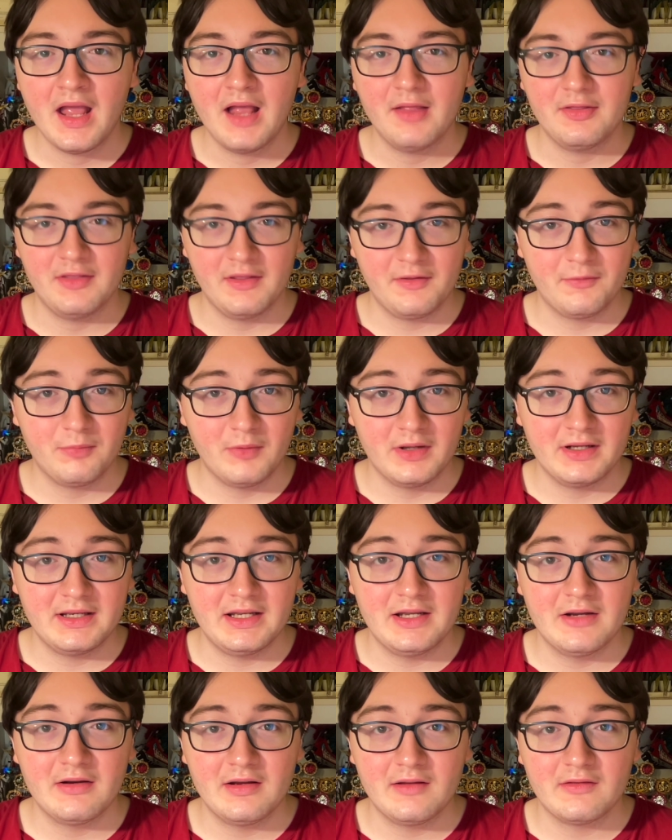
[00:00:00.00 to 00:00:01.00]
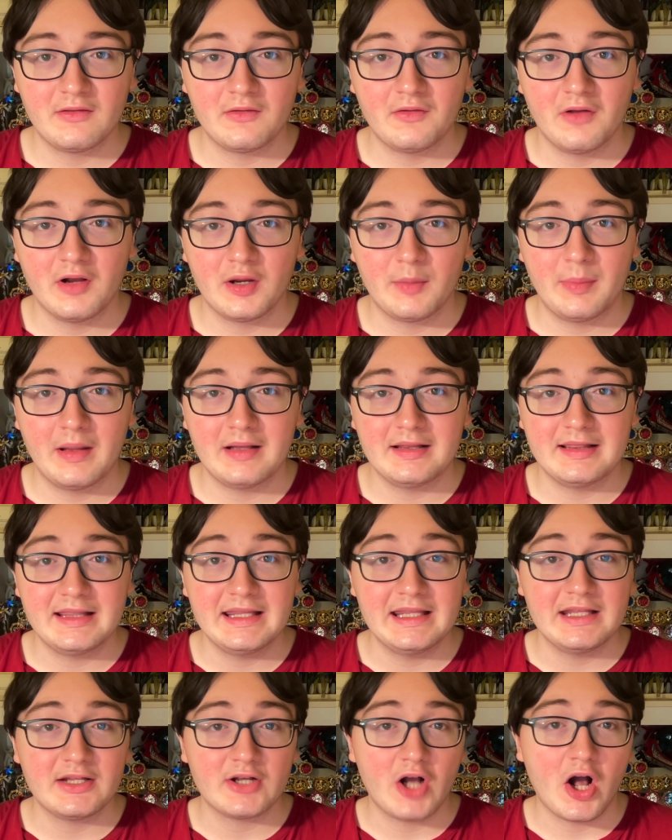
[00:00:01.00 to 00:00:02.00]
This one here is to talk about
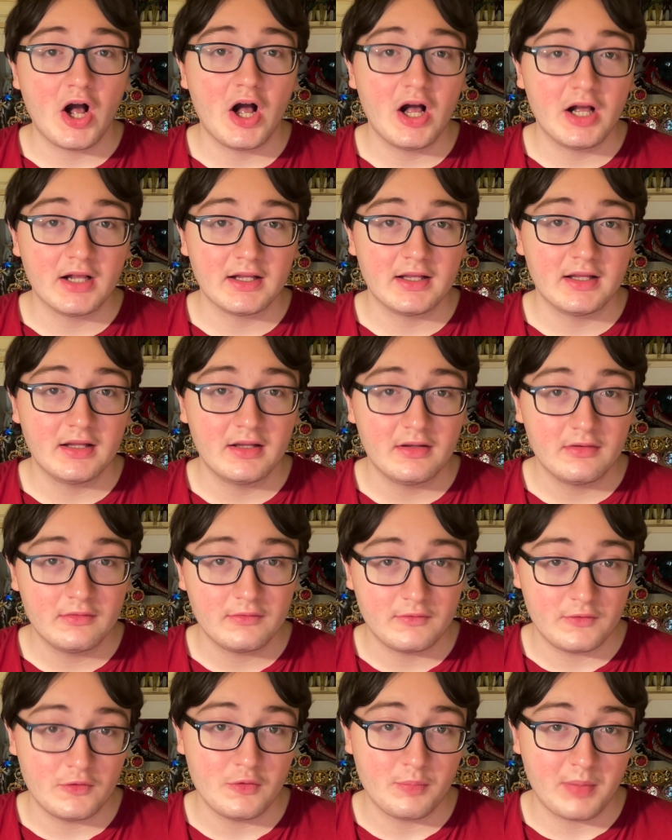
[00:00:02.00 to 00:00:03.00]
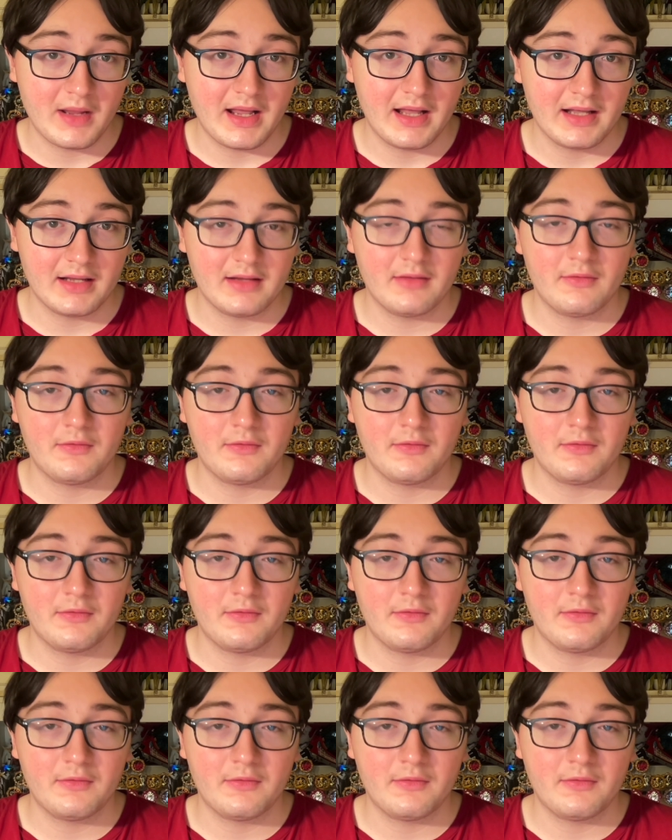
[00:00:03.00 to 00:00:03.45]
the Cog two pack.